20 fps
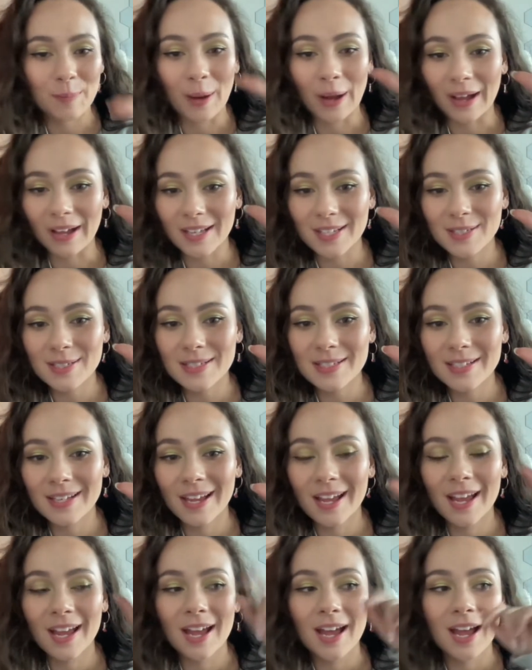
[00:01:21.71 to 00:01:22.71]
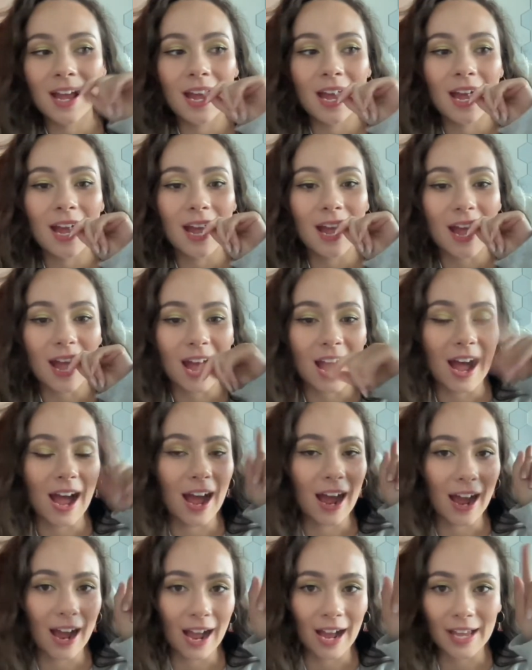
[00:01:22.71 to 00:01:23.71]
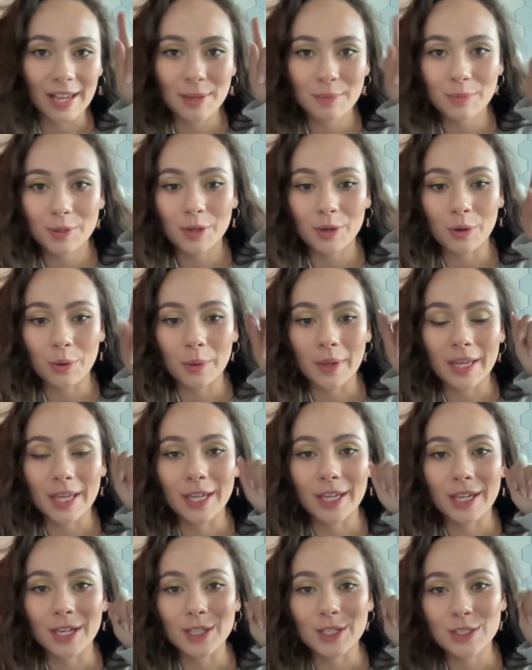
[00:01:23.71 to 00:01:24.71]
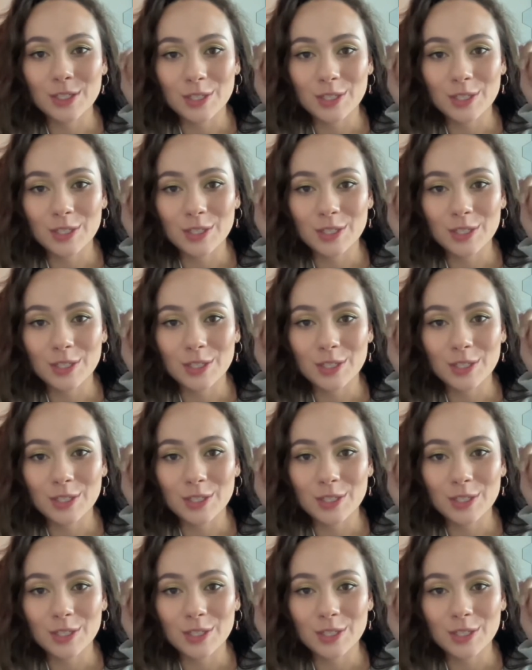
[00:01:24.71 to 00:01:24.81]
pause. I am going